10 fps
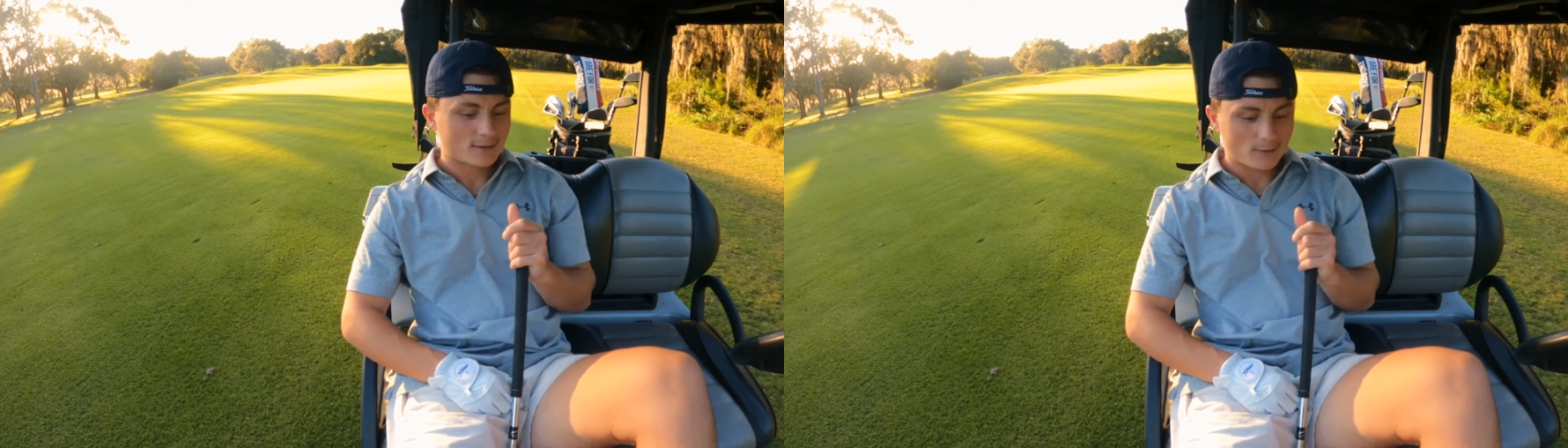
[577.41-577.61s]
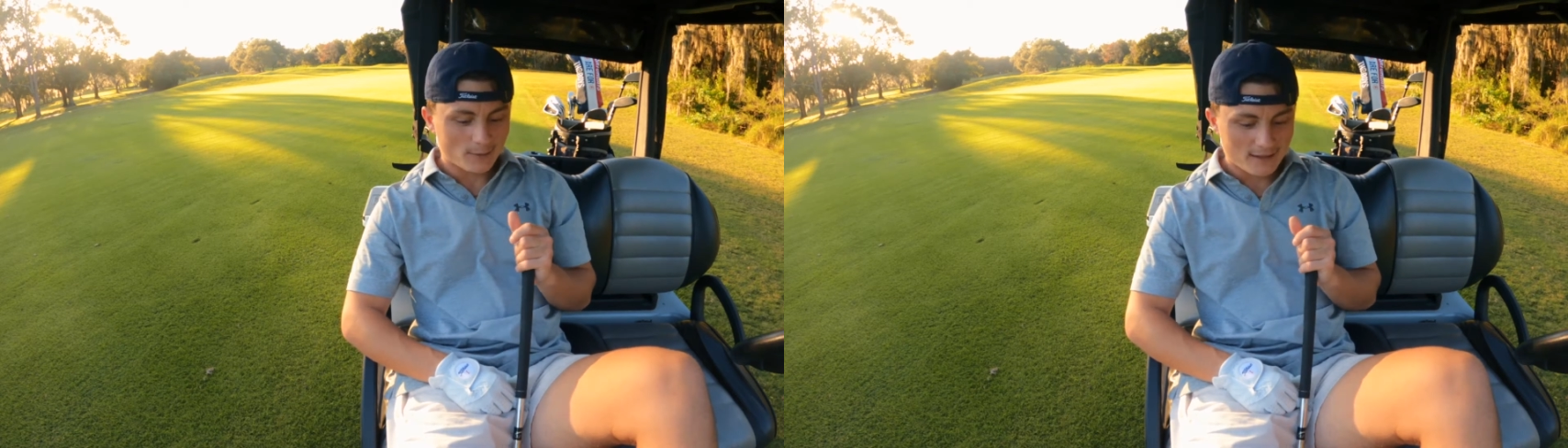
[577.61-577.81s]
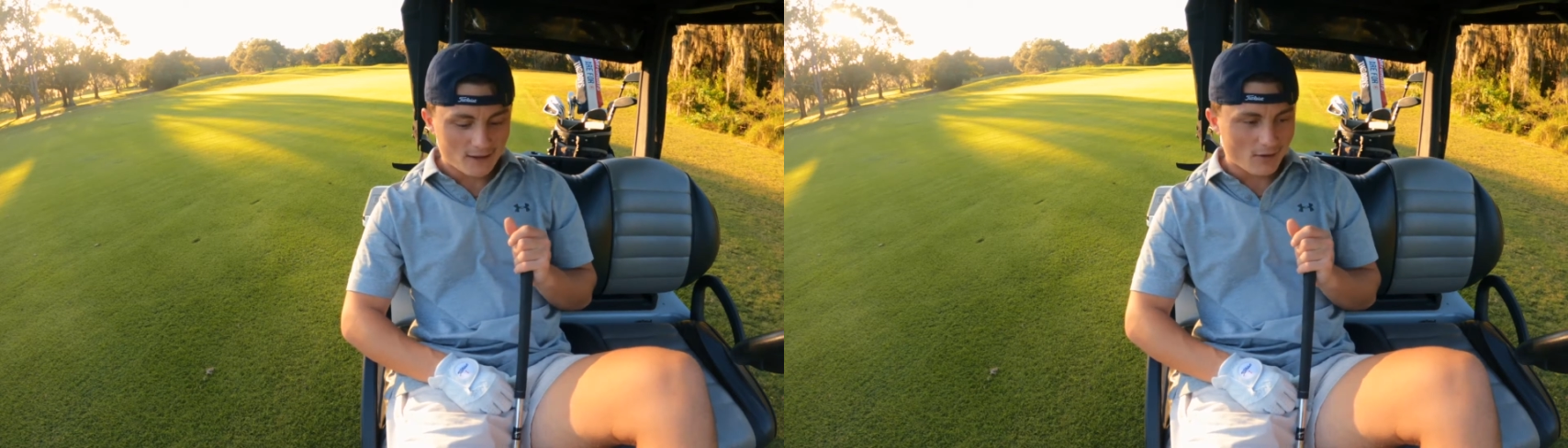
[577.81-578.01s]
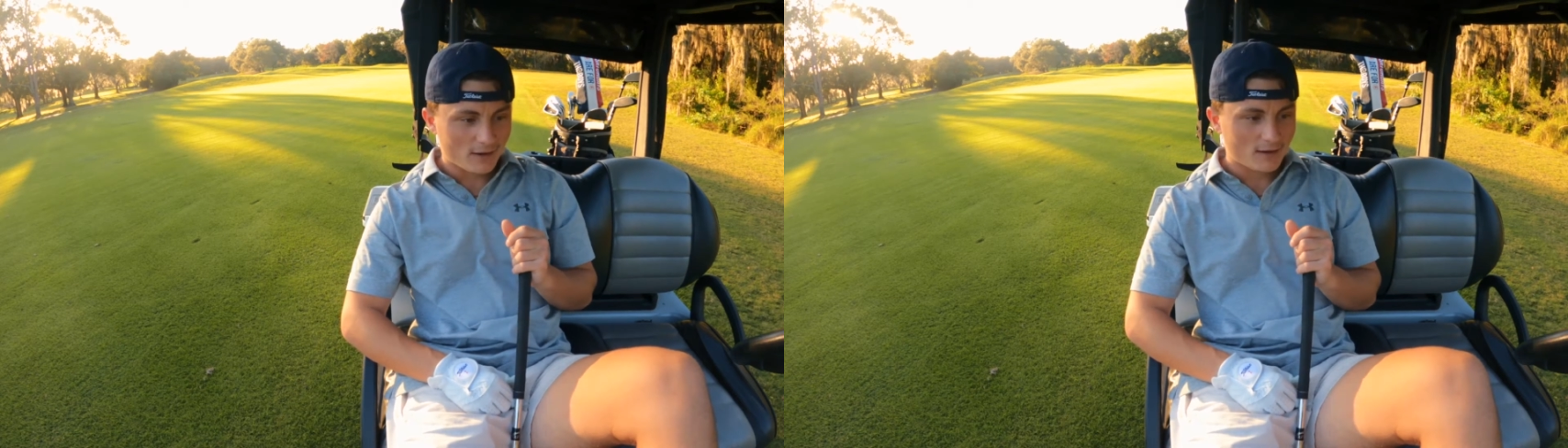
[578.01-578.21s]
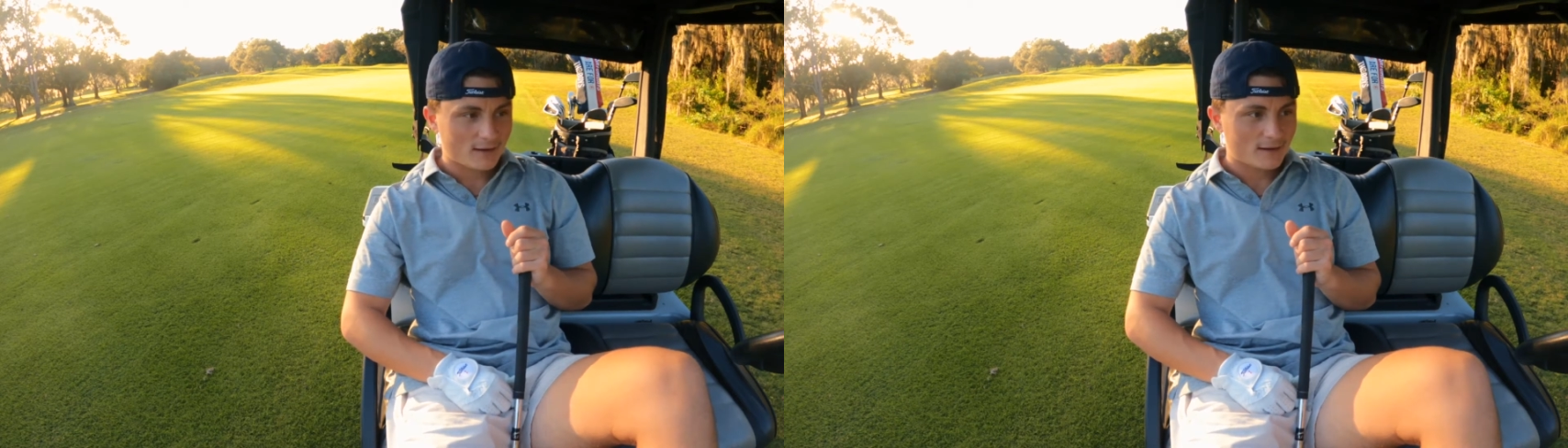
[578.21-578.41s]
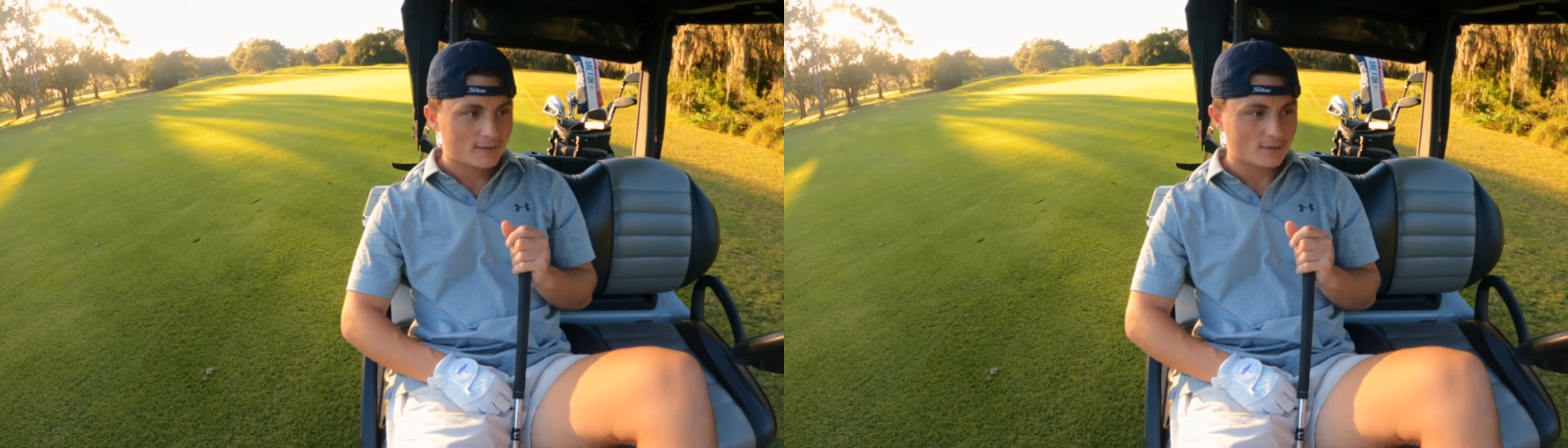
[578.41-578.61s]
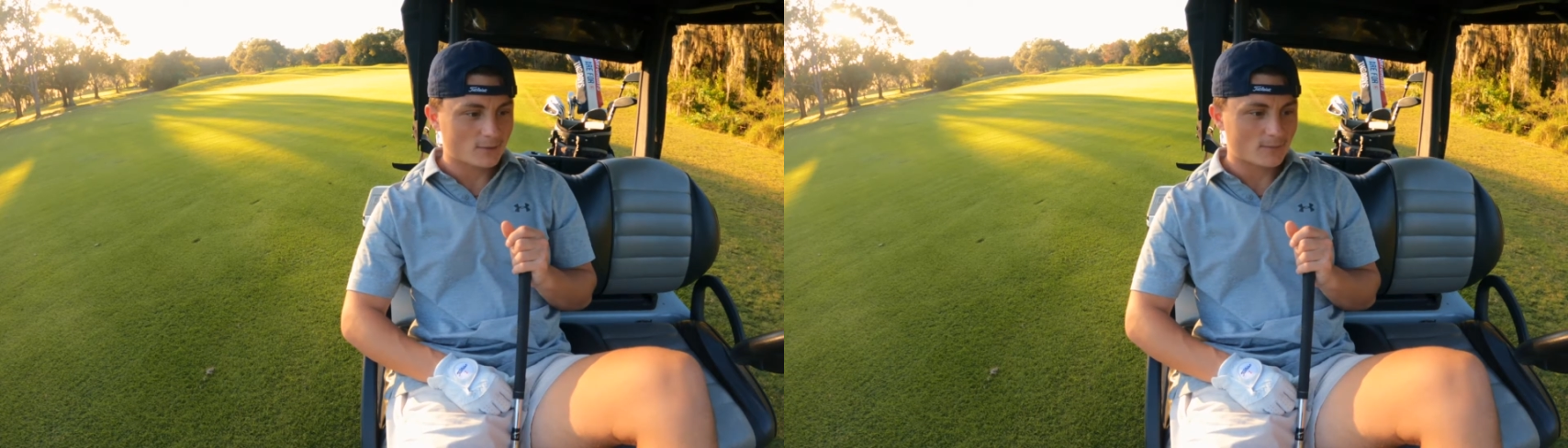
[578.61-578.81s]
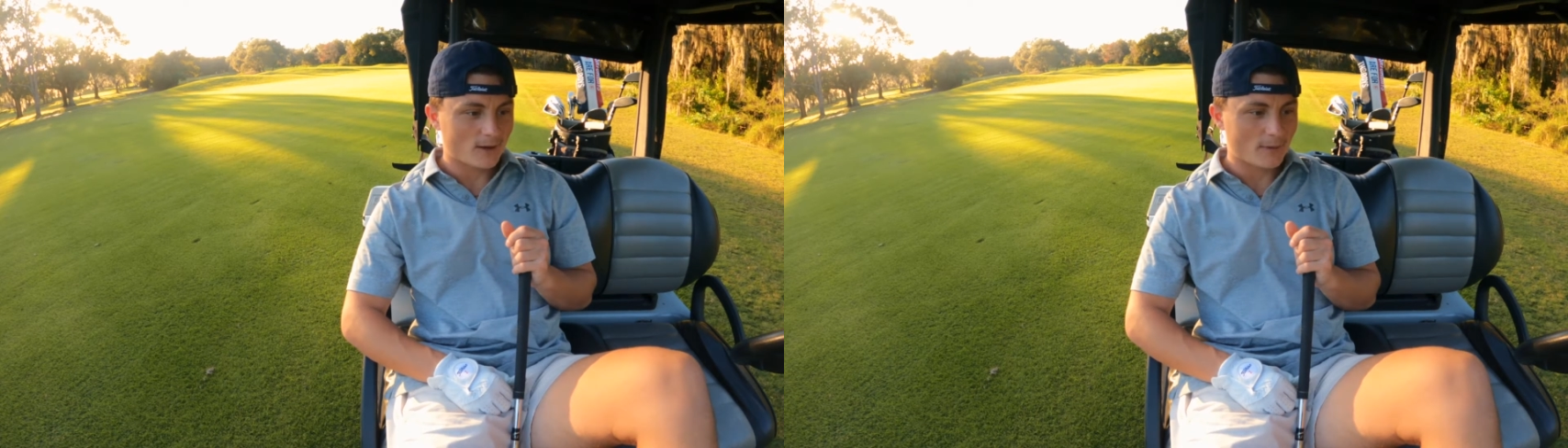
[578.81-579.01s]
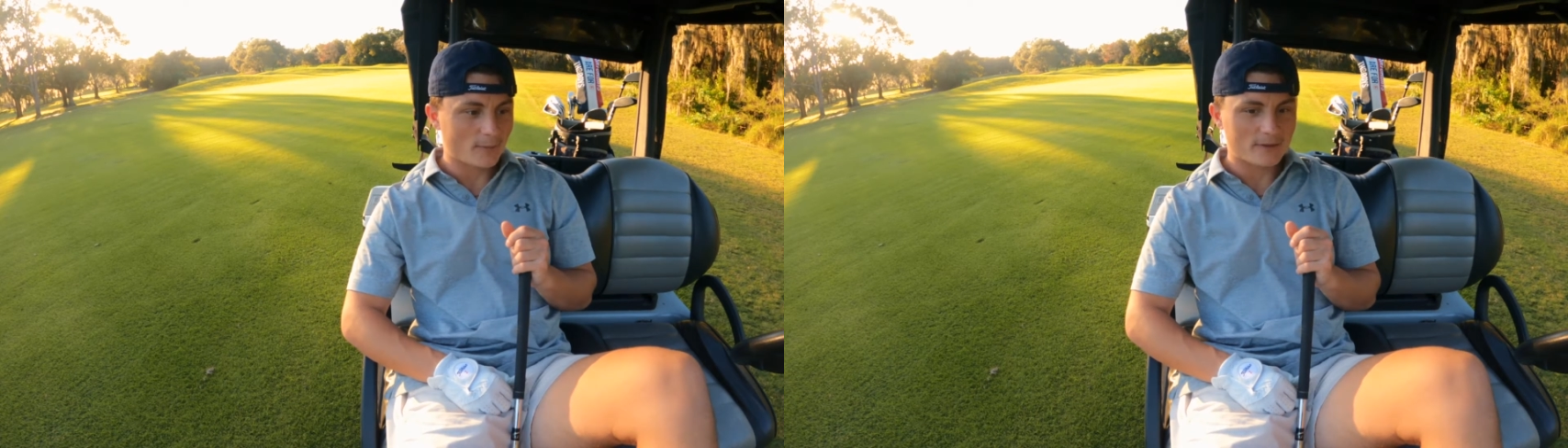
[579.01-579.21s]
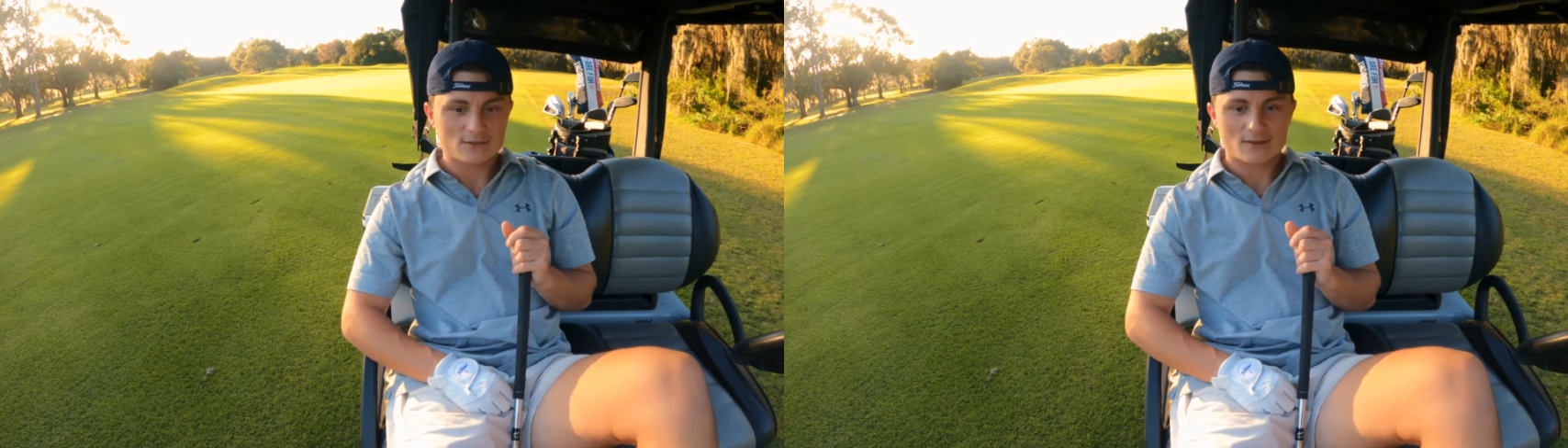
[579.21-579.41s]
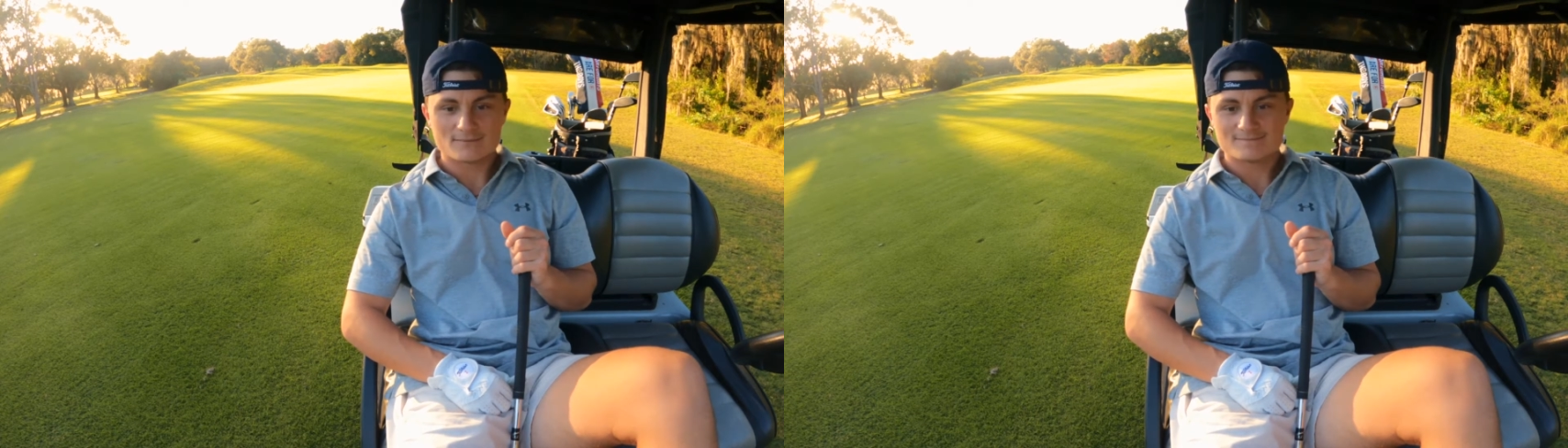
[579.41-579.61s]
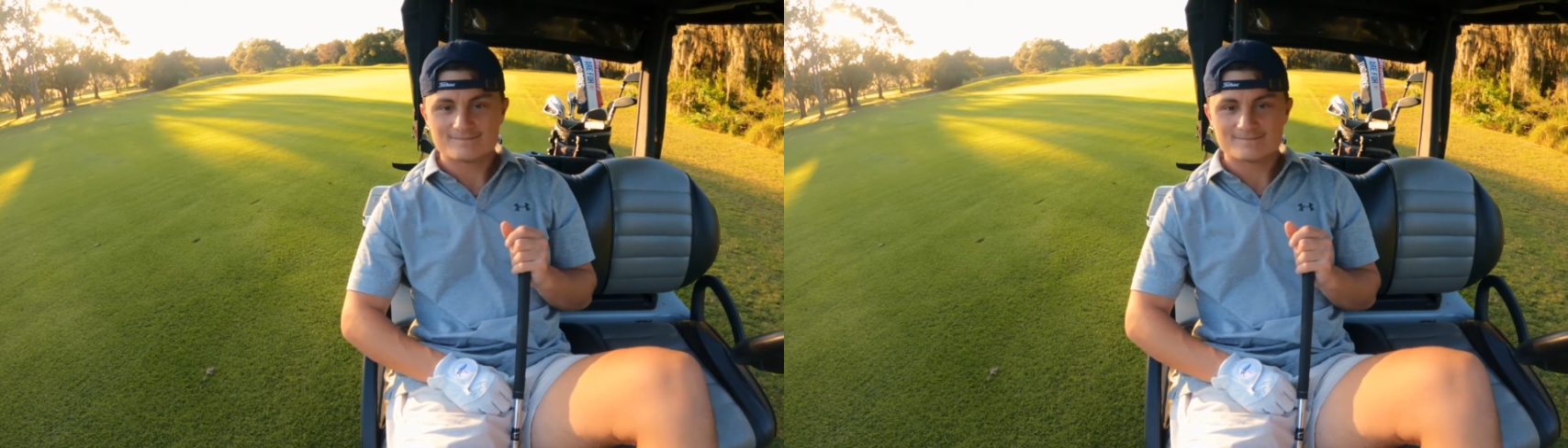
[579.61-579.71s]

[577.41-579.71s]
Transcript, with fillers: a little end cart. Oh, I got page up.